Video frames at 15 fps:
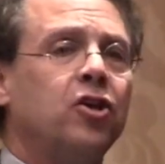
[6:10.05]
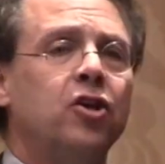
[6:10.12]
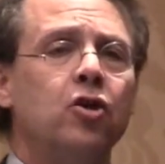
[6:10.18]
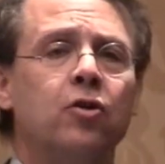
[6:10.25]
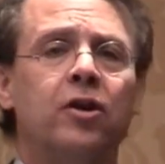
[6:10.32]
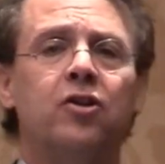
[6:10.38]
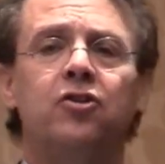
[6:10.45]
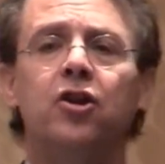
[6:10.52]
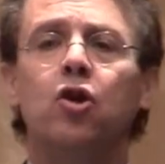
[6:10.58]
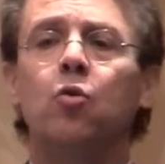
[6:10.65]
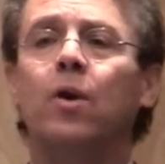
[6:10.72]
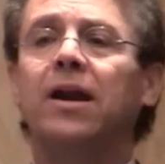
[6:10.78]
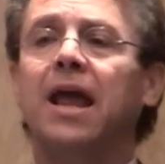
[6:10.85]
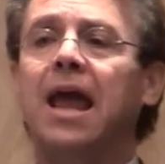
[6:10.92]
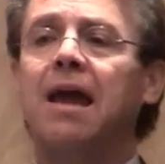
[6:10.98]
You can do
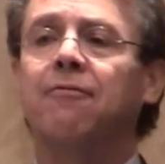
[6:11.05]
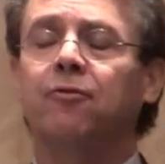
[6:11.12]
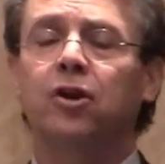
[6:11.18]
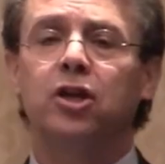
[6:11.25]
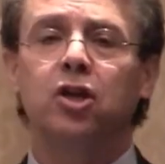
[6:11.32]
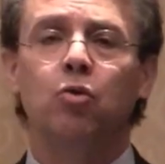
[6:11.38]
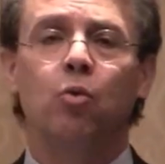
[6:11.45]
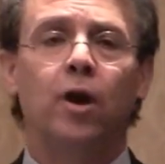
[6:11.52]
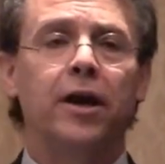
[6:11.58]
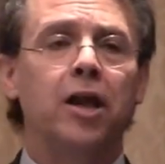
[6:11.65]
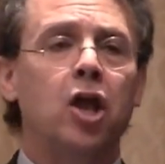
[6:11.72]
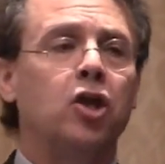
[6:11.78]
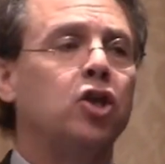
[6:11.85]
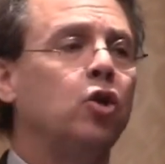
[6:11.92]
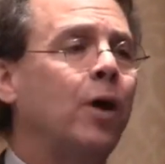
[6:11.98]
whatever you
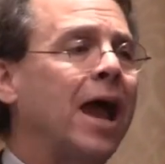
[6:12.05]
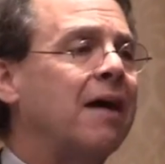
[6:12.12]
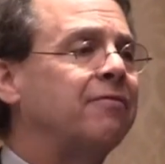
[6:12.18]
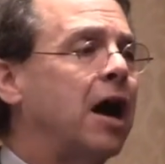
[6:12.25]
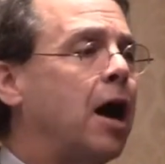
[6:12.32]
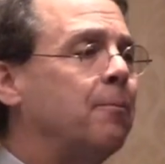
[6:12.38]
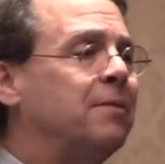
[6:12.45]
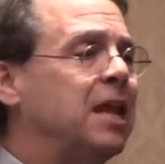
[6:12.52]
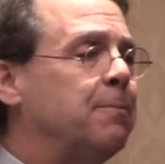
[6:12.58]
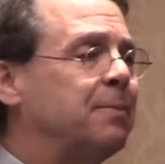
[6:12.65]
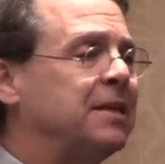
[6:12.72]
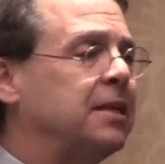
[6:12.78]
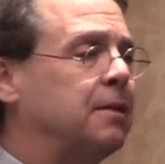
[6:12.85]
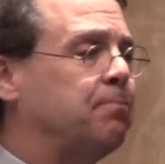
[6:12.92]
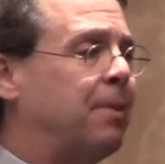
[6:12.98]
want. You have
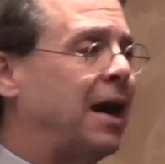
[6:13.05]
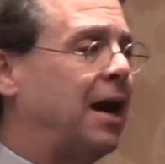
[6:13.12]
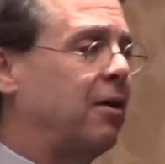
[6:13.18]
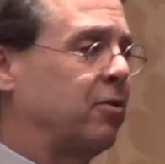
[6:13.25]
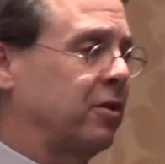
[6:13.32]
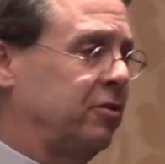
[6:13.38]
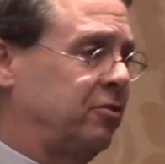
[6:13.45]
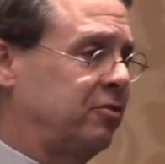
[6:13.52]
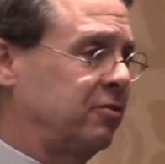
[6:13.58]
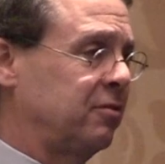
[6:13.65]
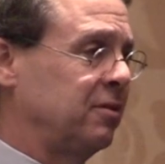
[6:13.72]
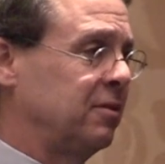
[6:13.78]
omnipotent powers.